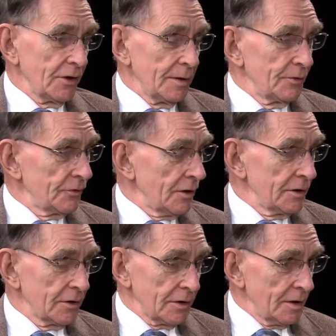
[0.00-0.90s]
time is
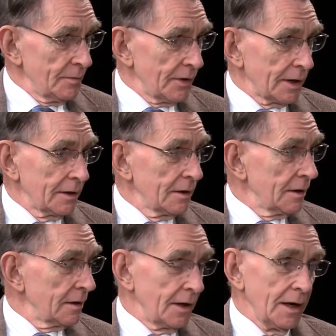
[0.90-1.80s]
hard to come by.
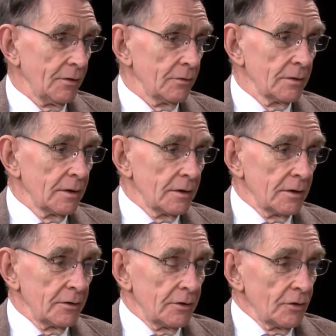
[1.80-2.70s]
Now
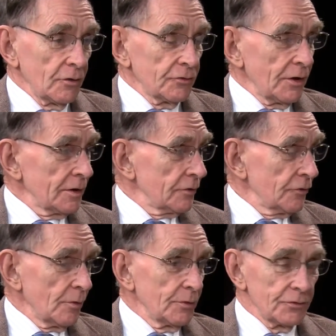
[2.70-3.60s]
it looks like
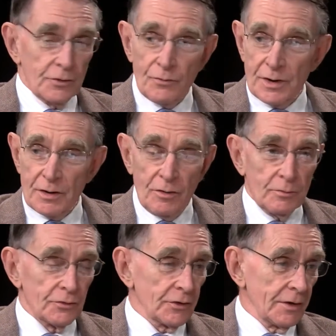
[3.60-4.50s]
there's almost a rink
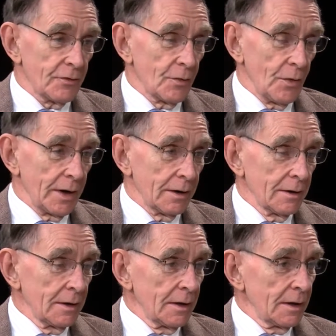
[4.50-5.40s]
almost everywhere.
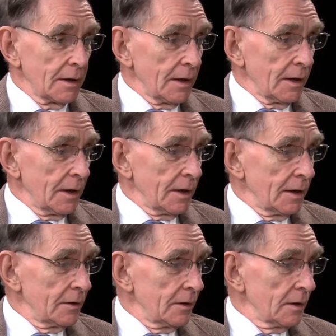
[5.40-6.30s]

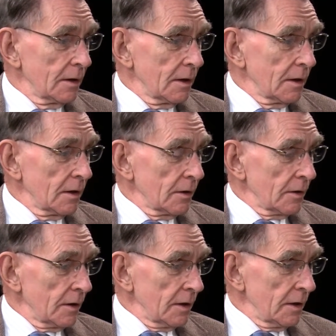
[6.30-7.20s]
And
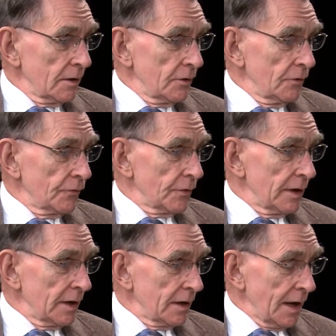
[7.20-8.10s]
you've
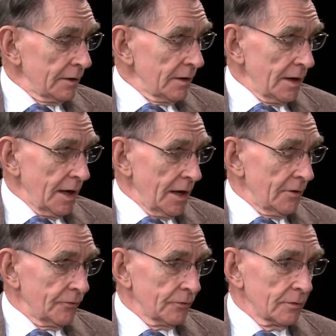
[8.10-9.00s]
really got to
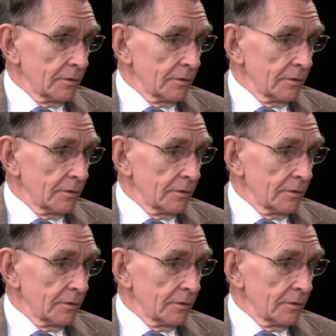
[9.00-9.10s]
have